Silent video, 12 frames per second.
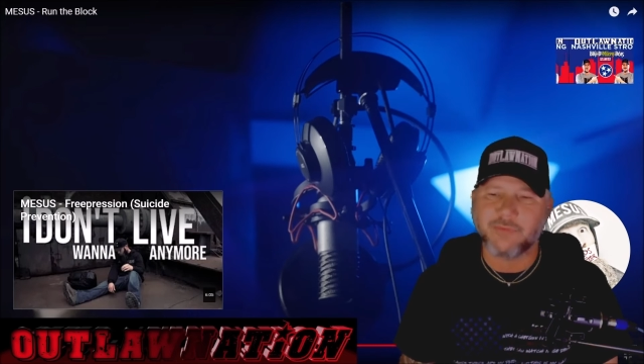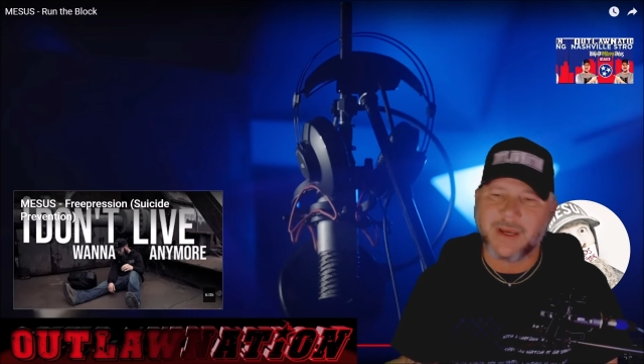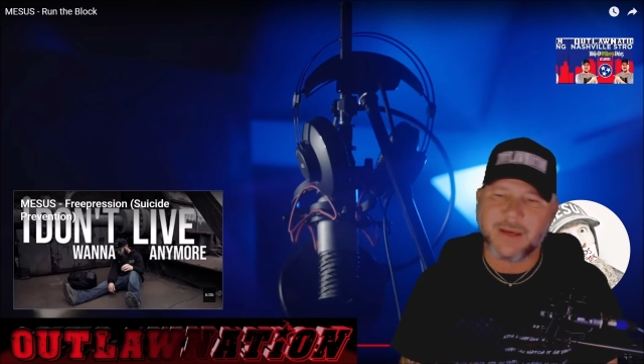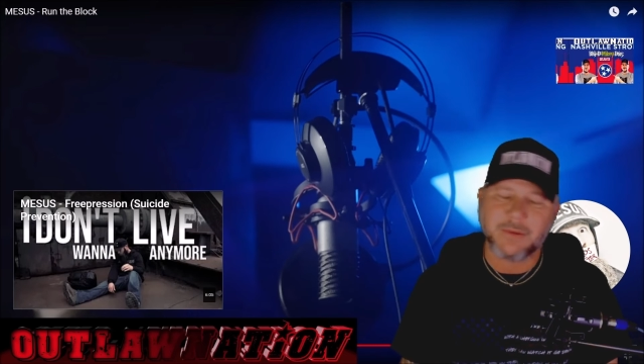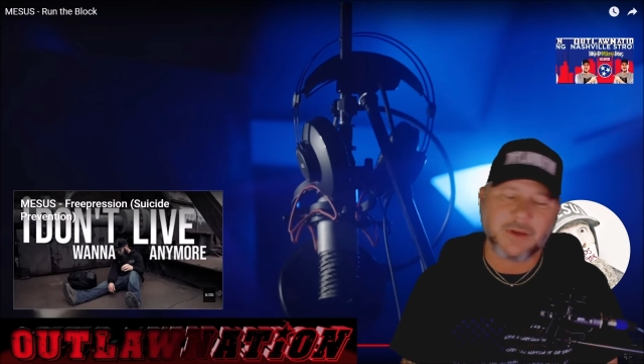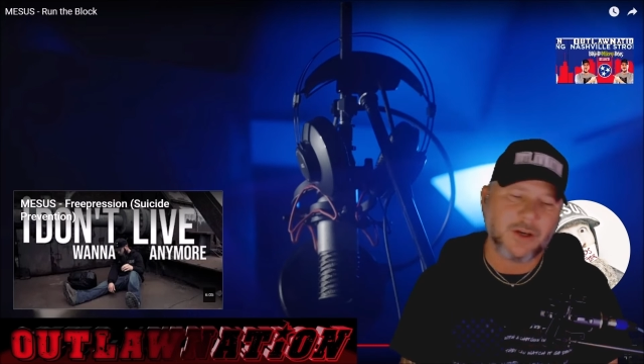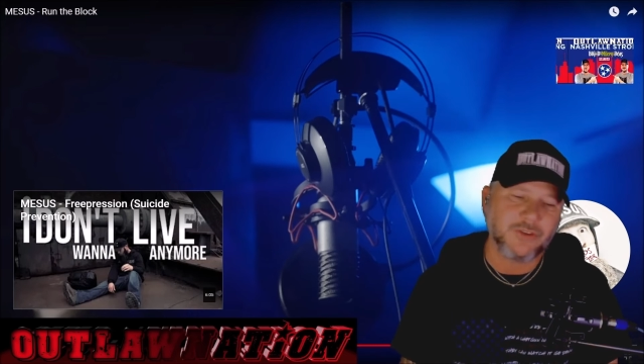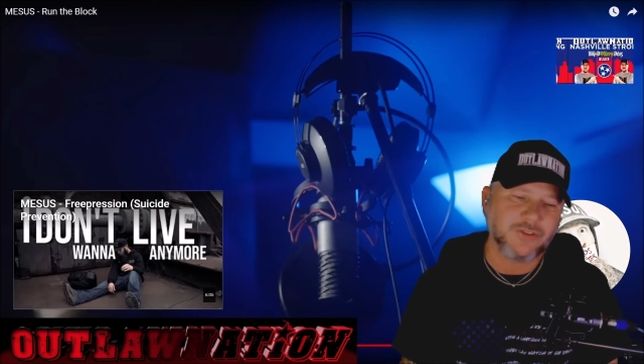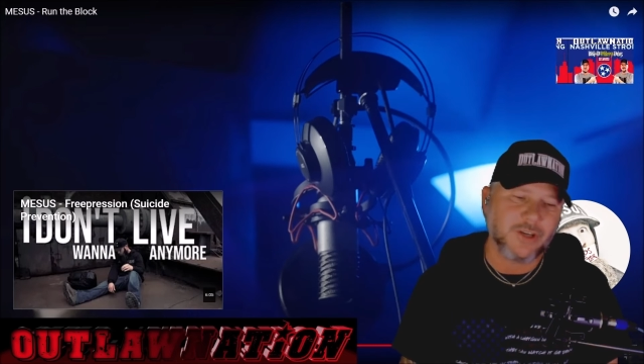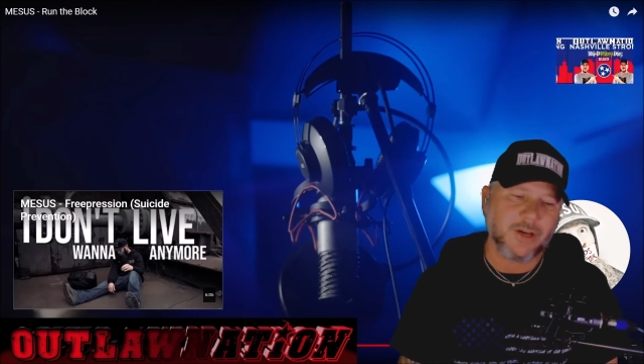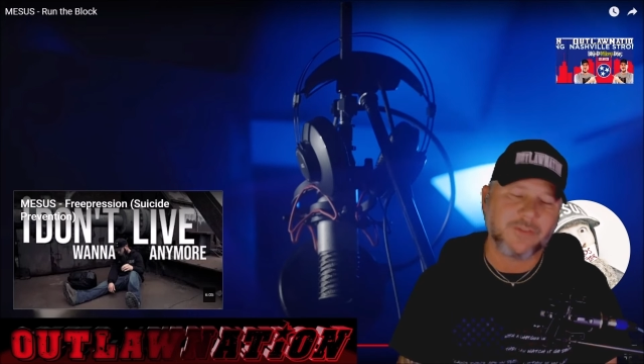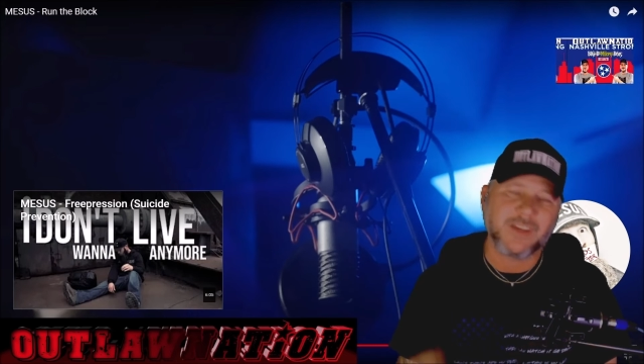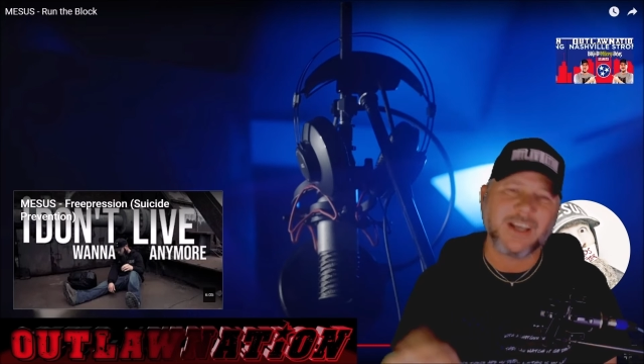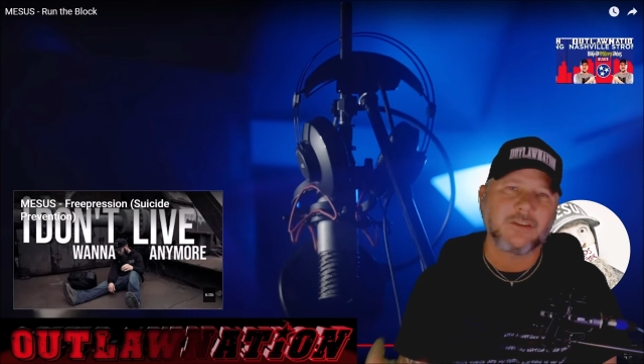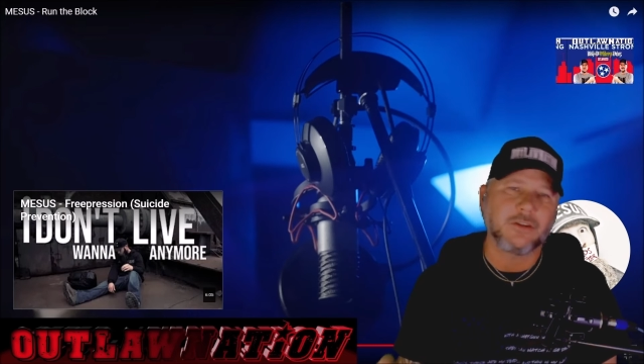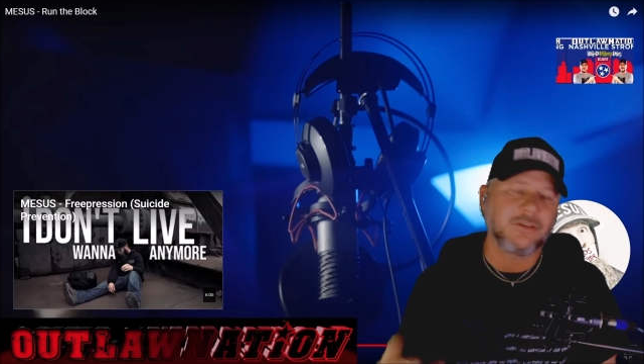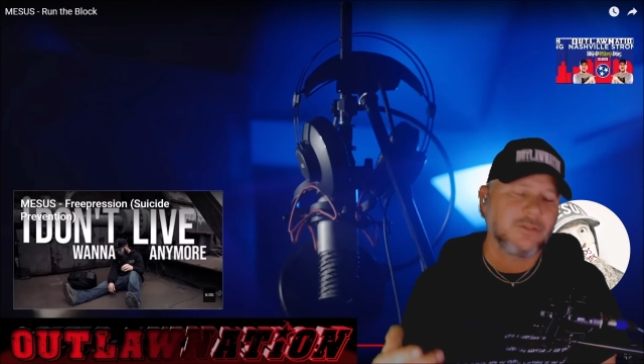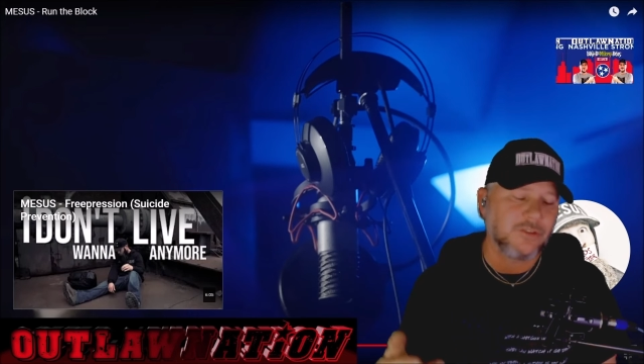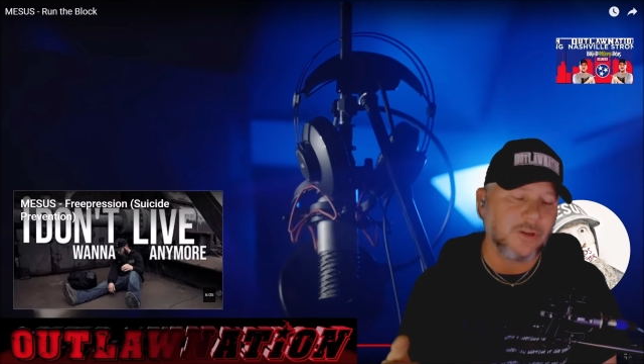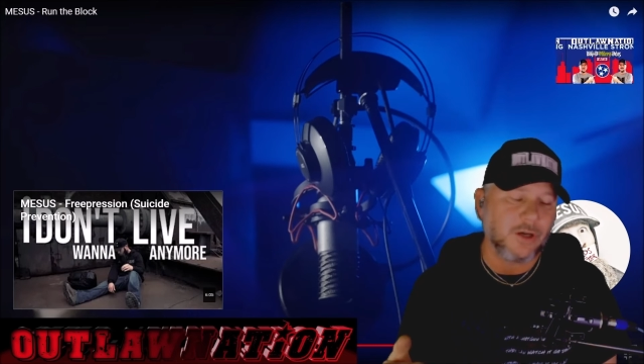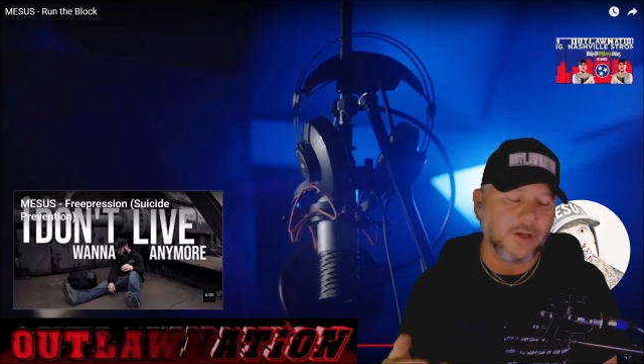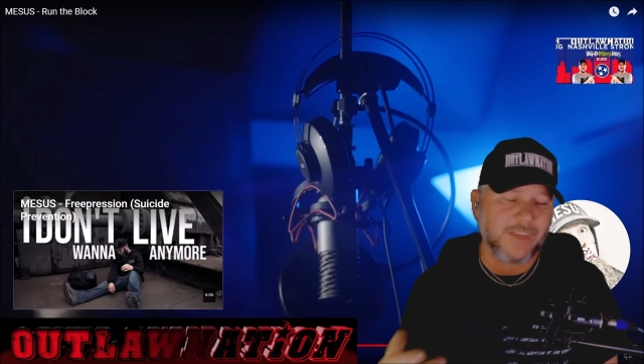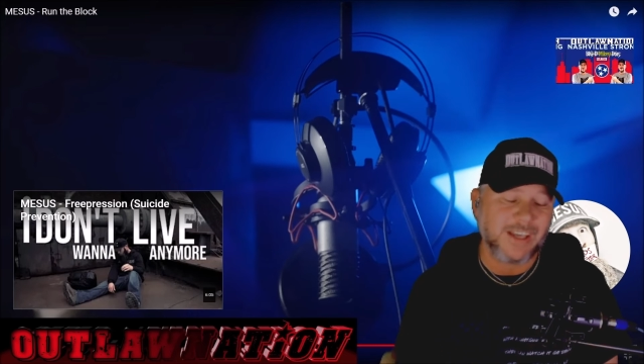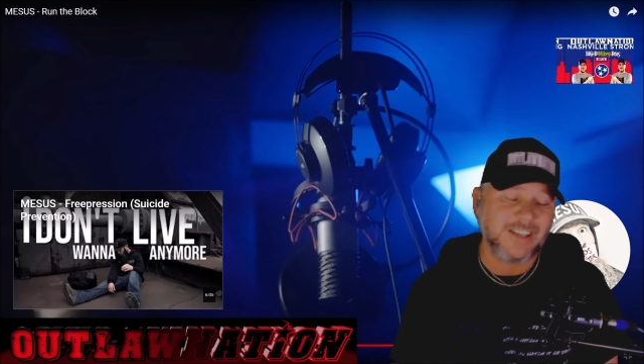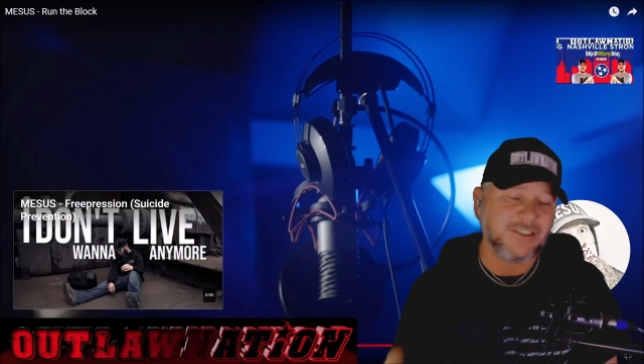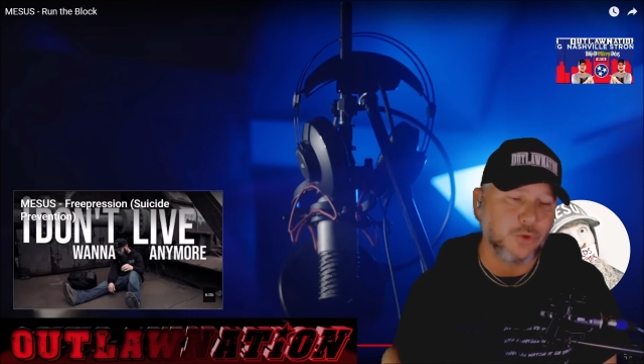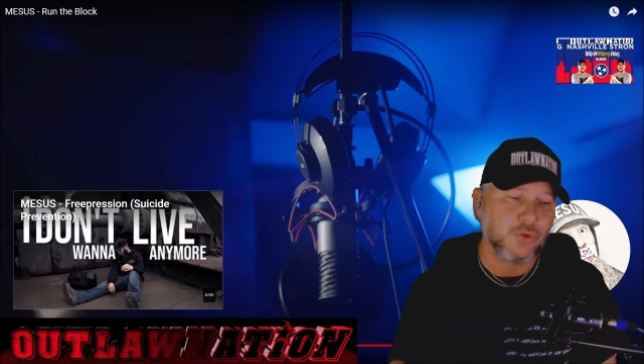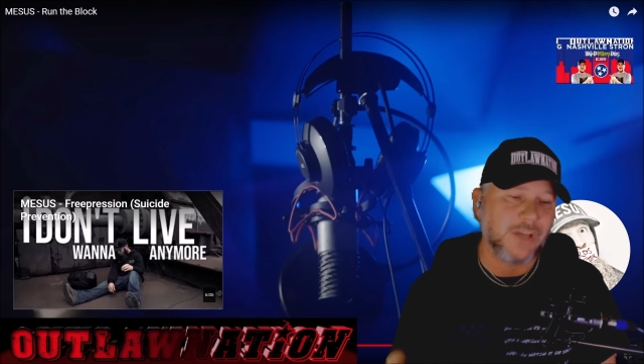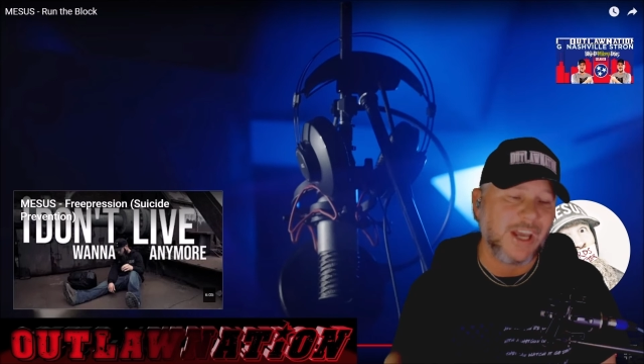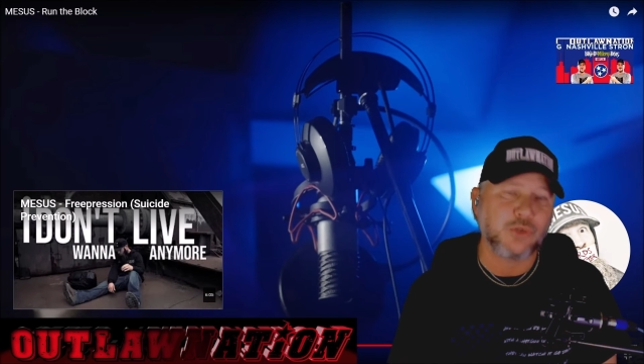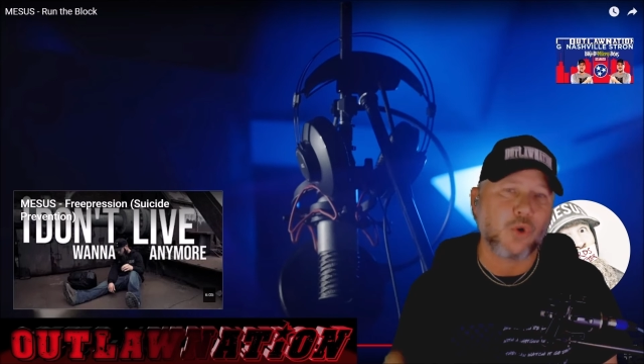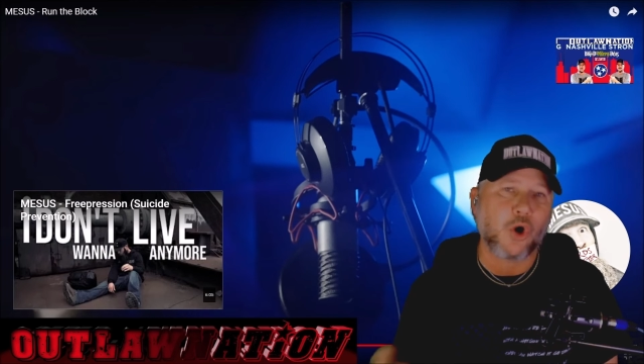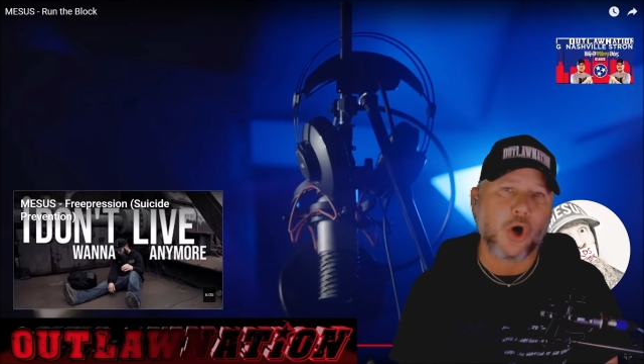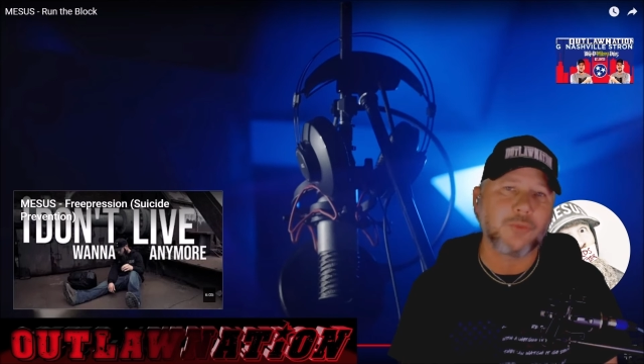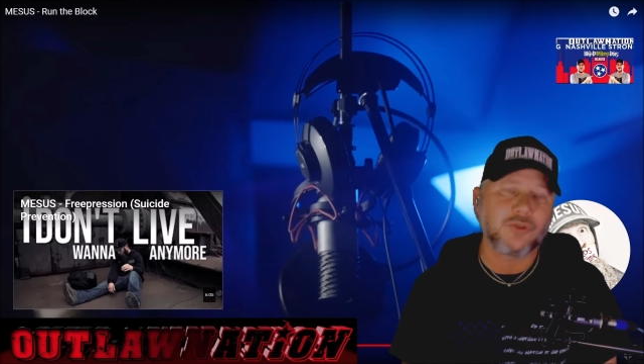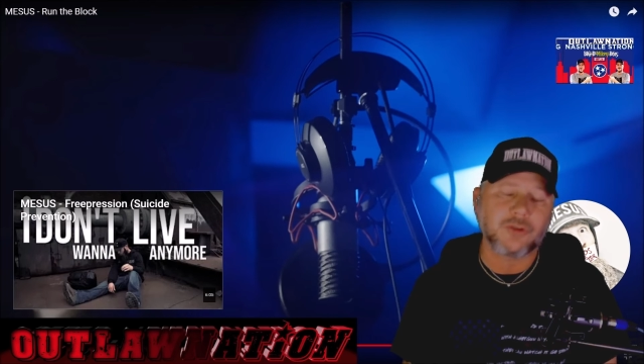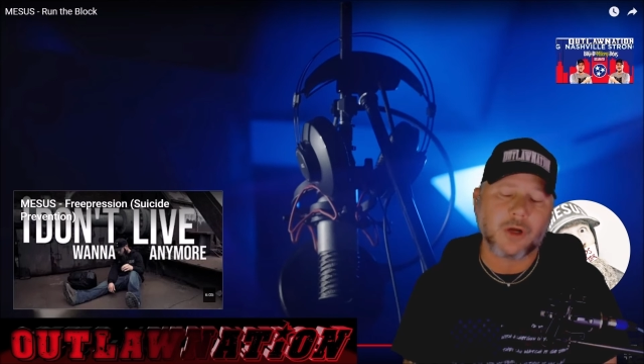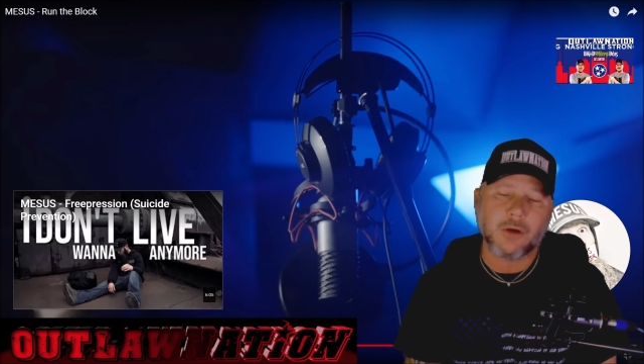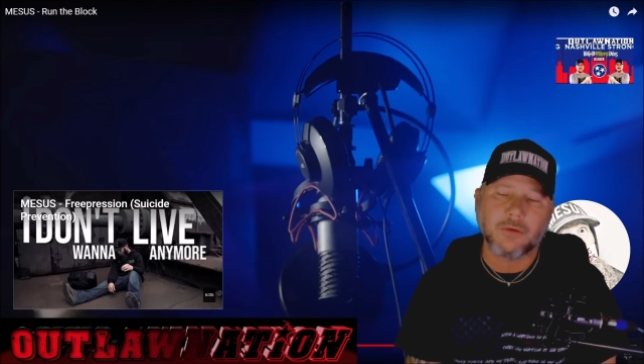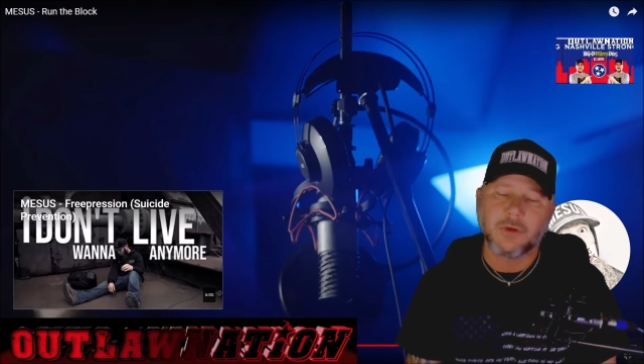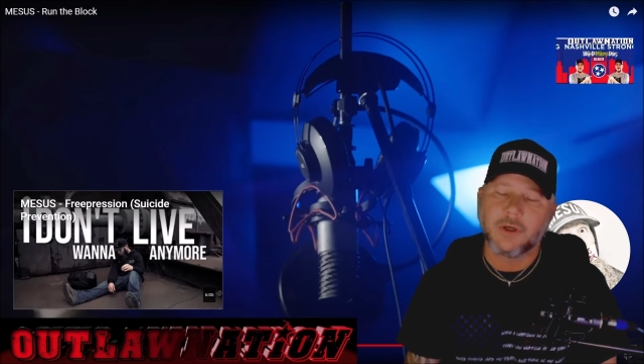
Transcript: man, because thanks to Daniel Armstrong